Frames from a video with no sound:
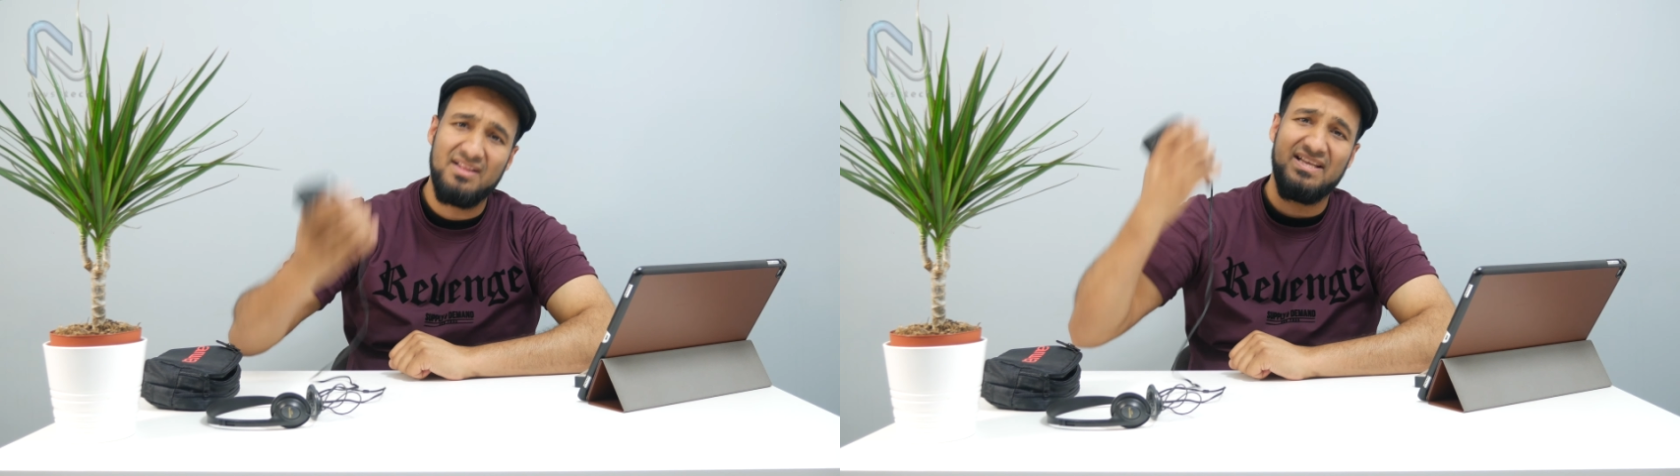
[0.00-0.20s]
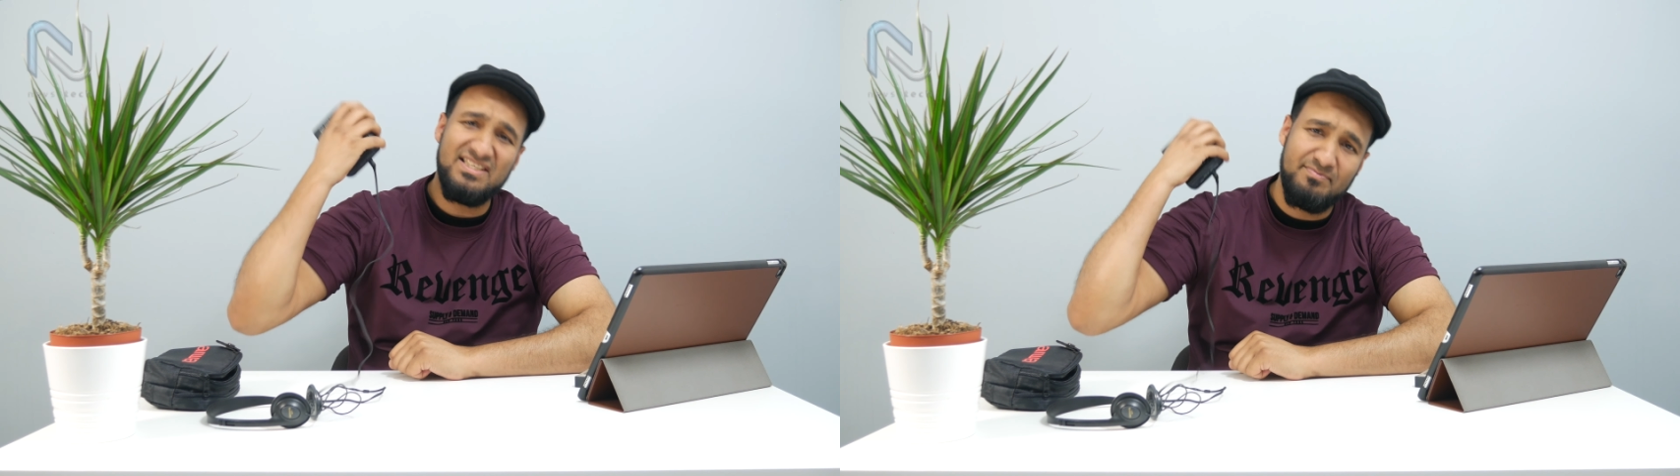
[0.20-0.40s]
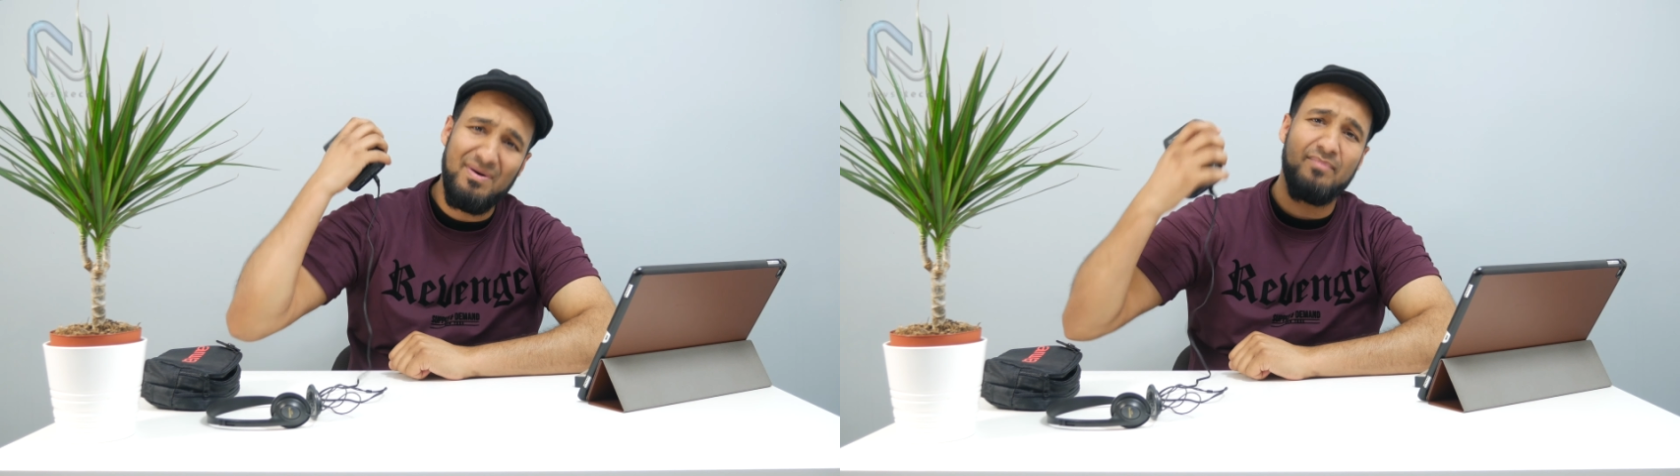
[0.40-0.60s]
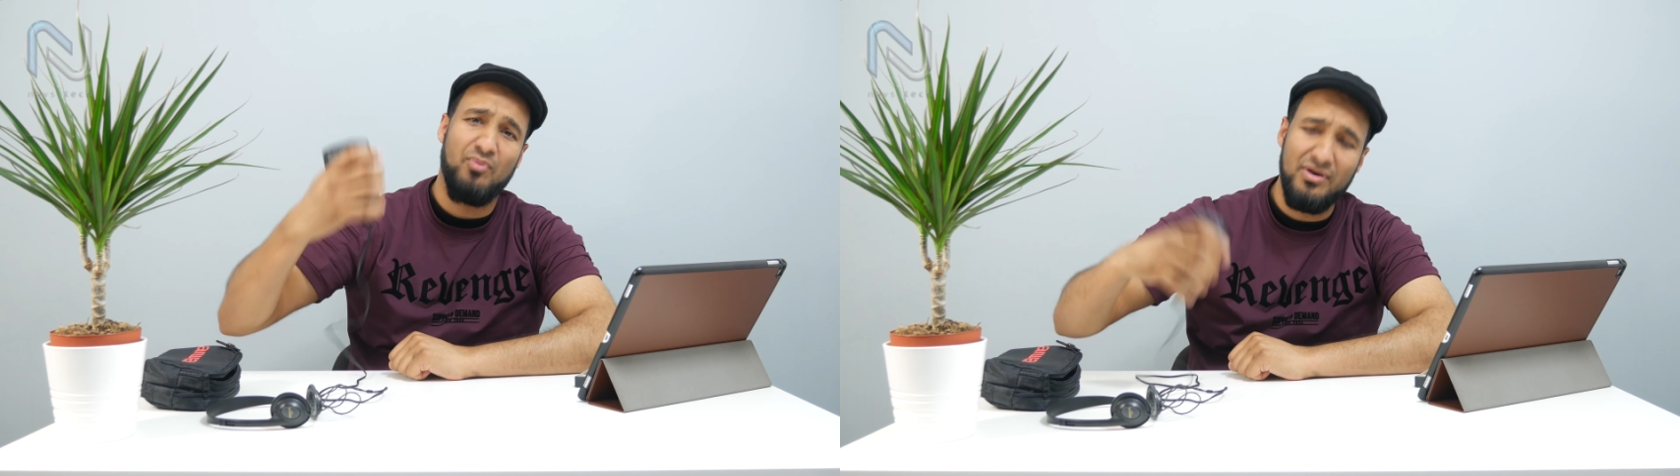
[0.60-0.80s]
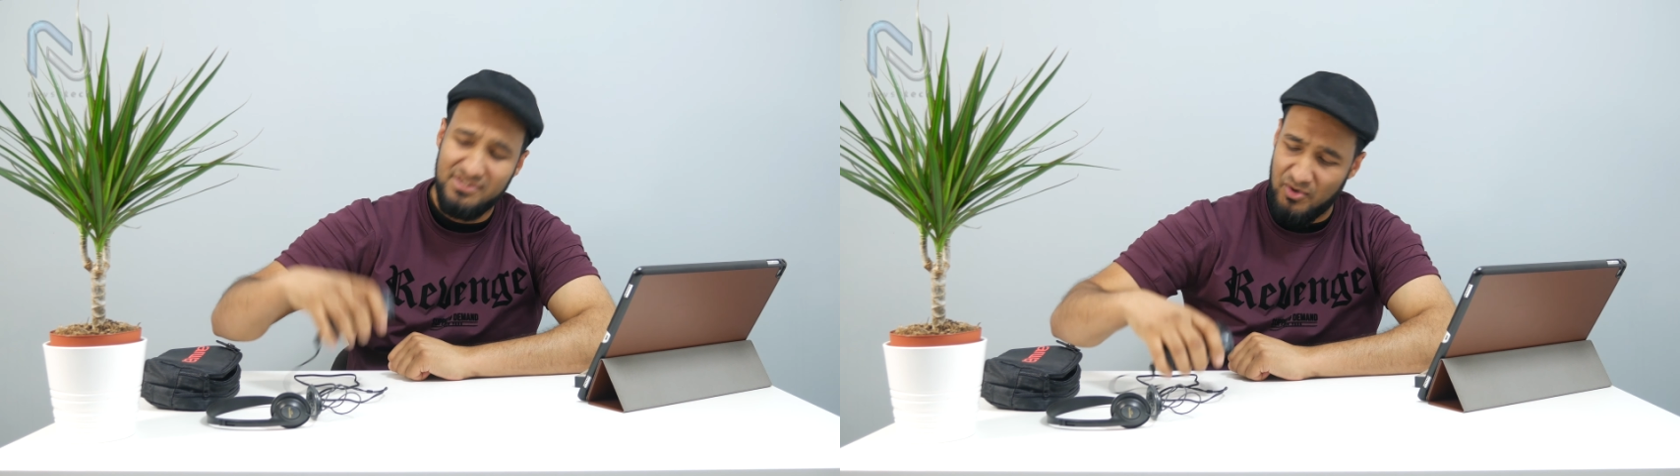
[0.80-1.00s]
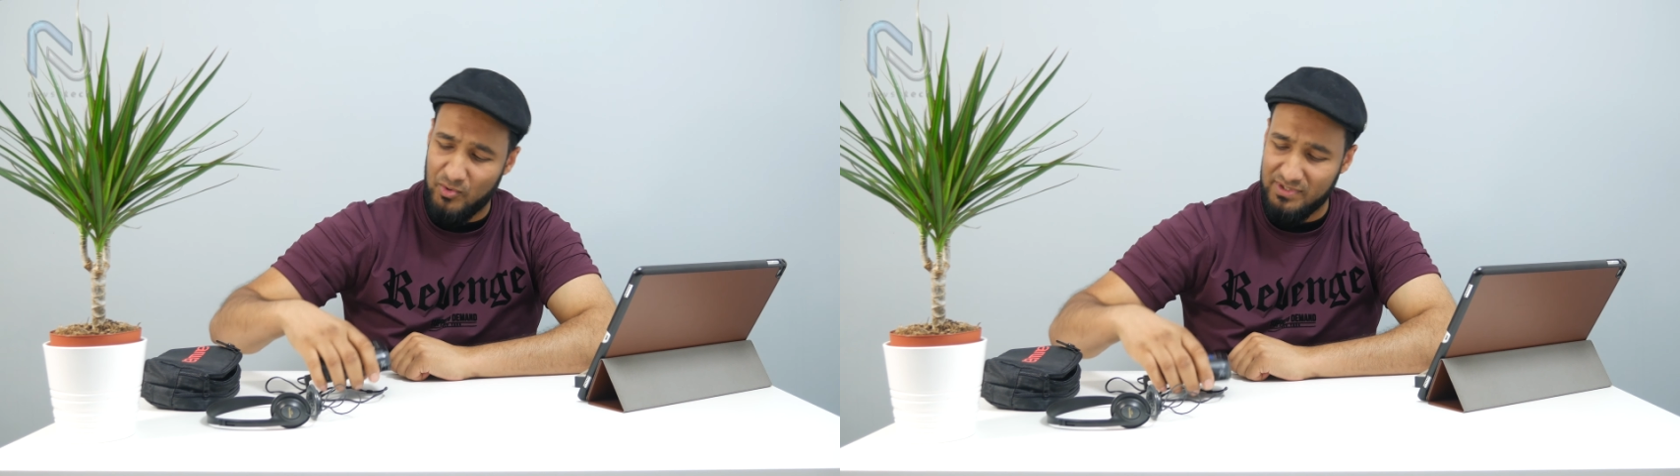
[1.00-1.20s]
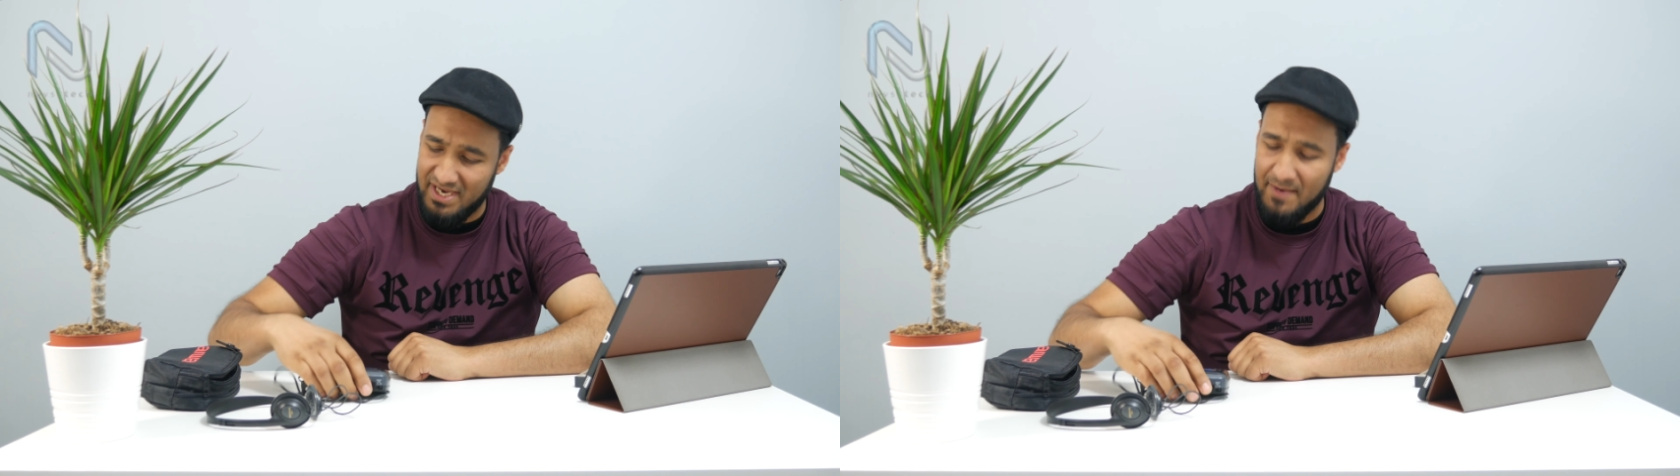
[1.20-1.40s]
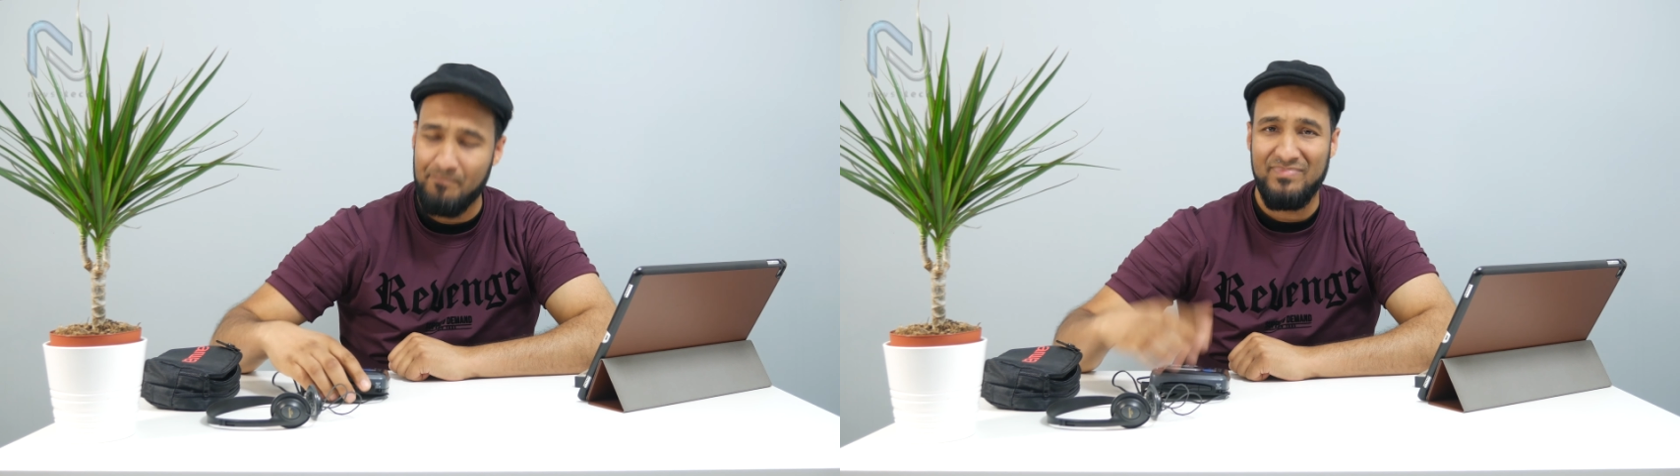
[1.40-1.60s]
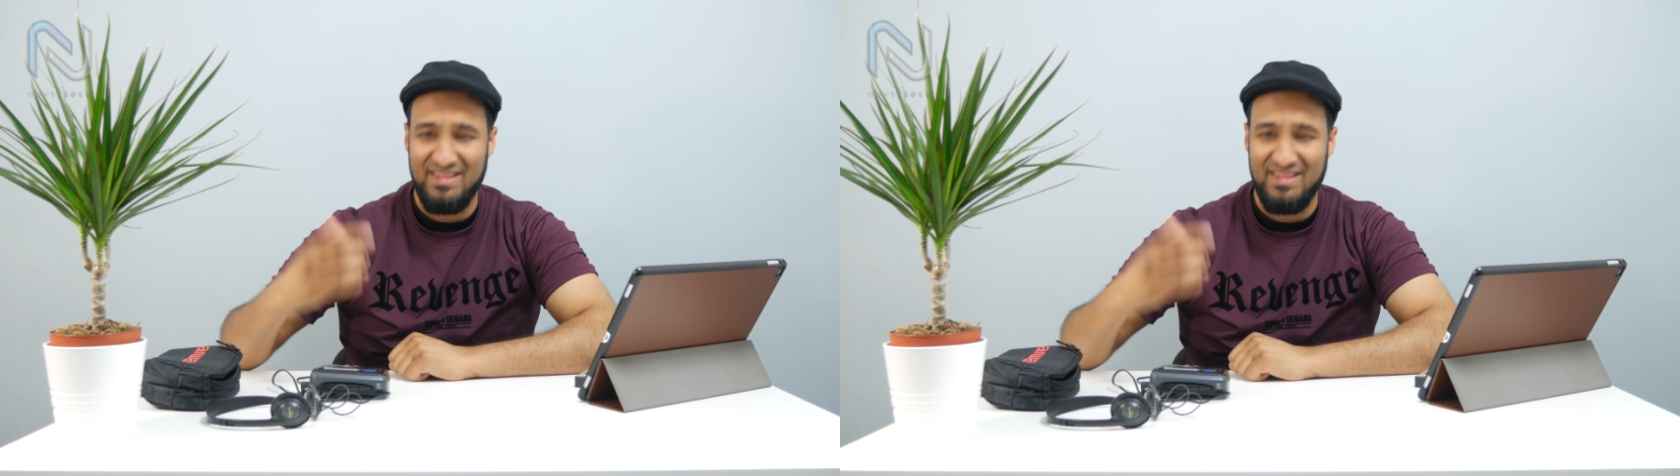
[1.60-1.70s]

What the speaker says: these bad boys all day.